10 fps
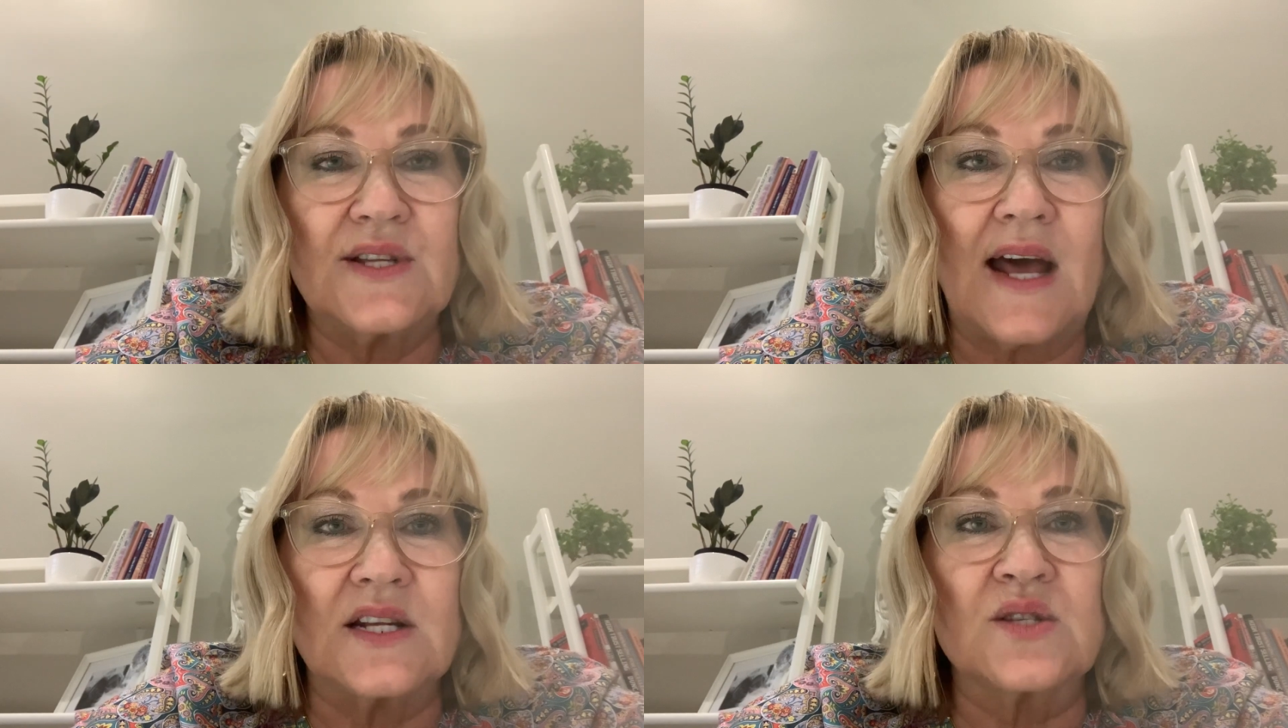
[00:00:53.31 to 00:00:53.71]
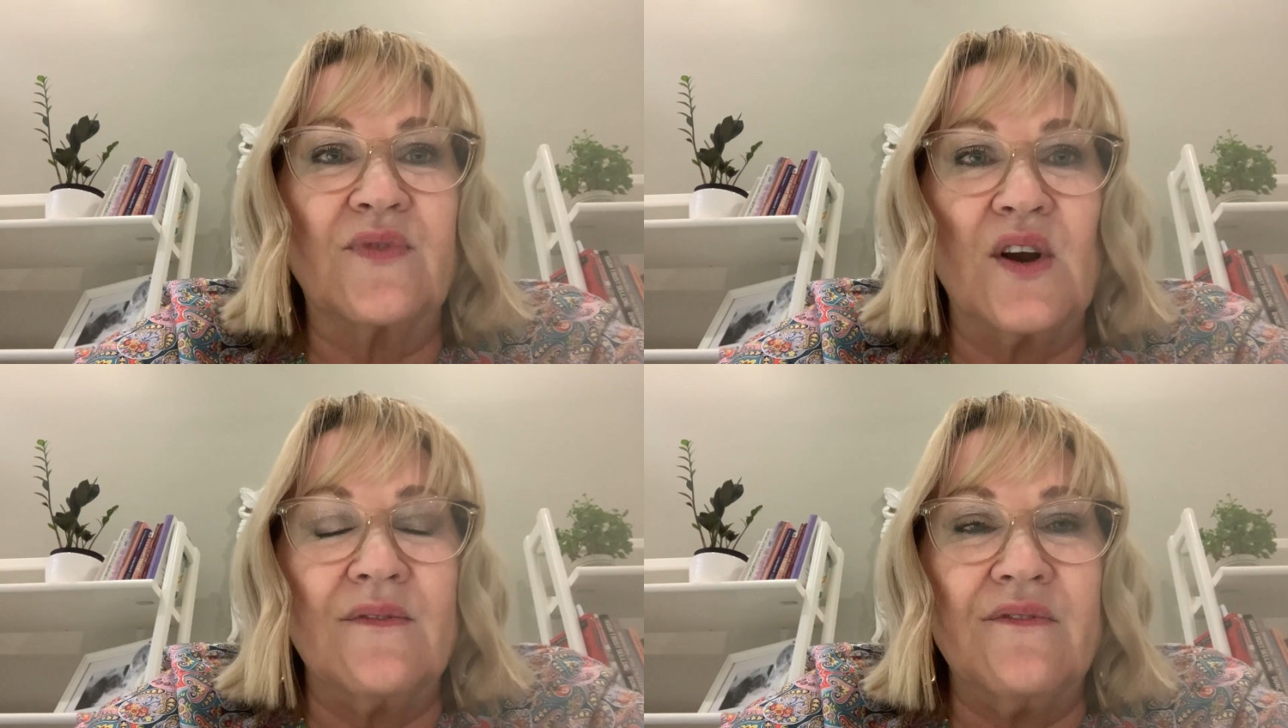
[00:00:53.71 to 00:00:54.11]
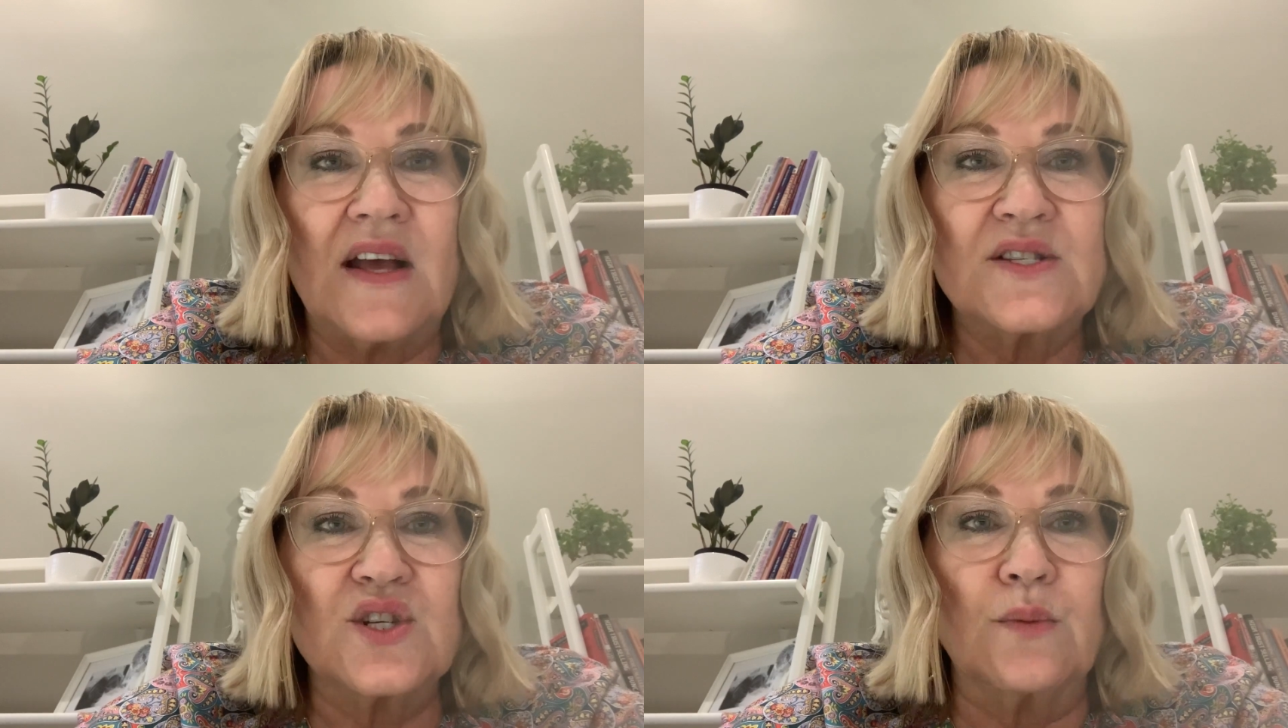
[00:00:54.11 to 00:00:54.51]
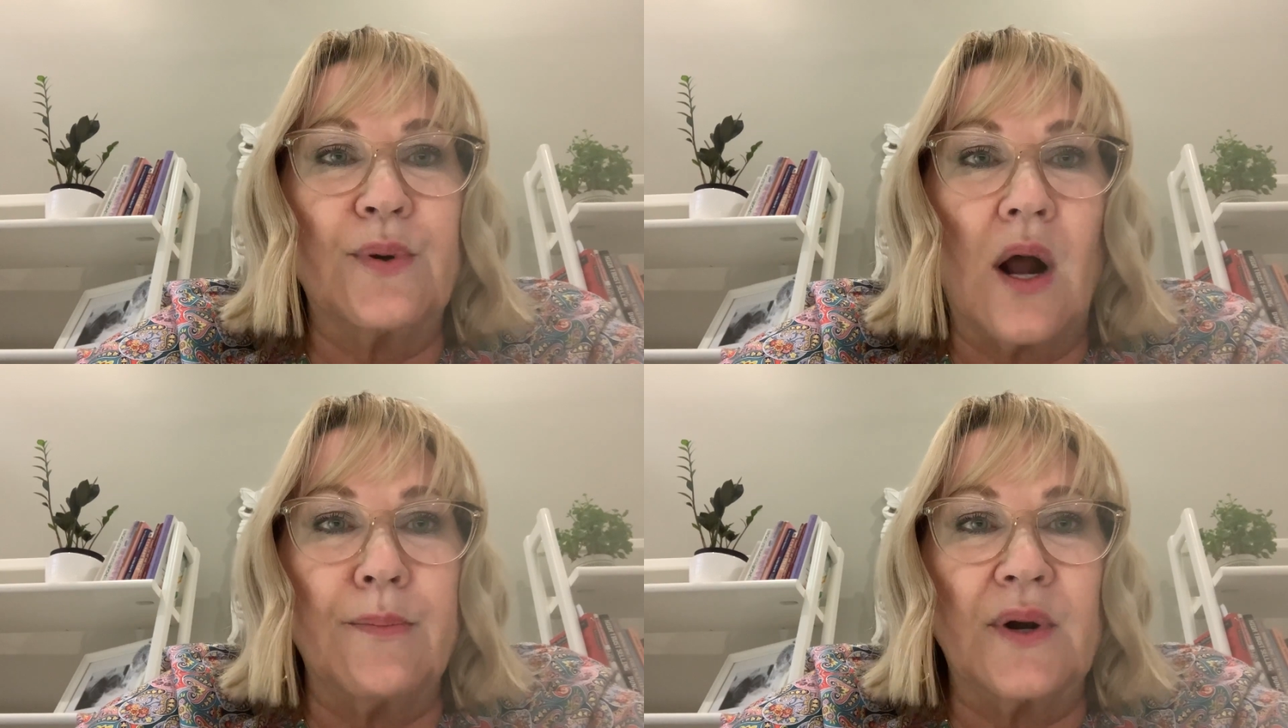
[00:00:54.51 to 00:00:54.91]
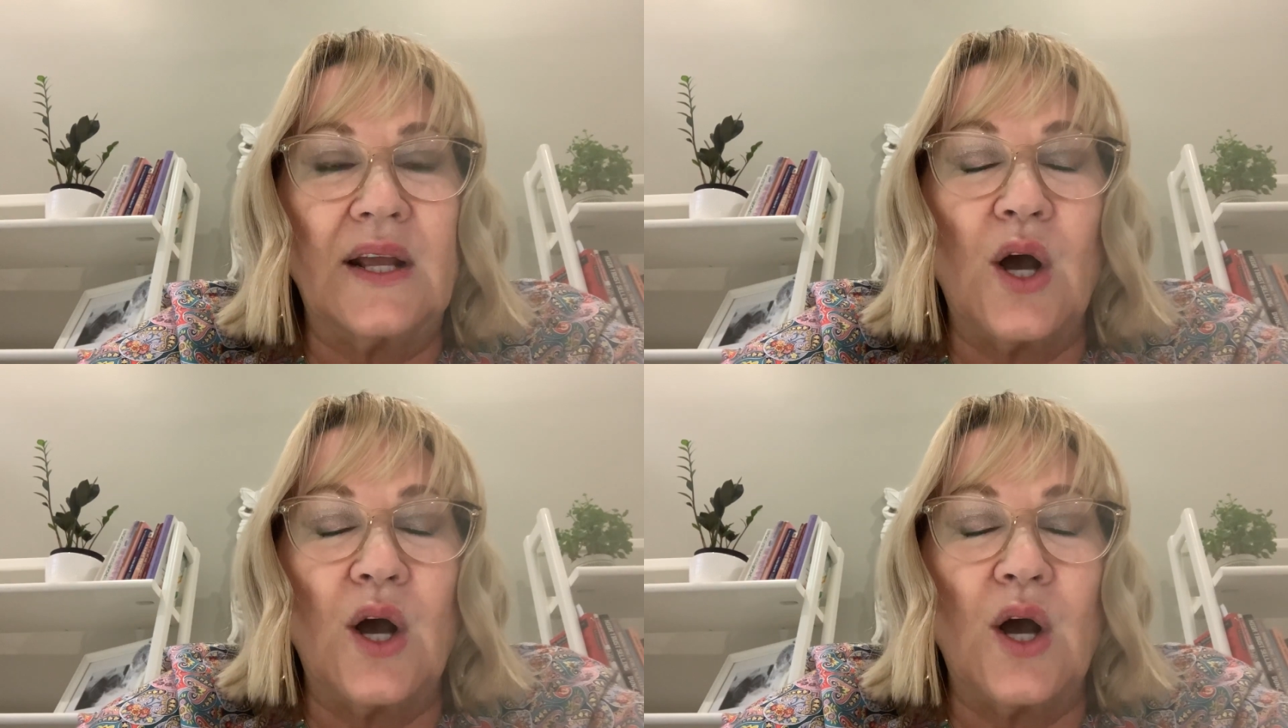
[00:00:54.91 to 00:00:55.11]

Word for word: That is for investor property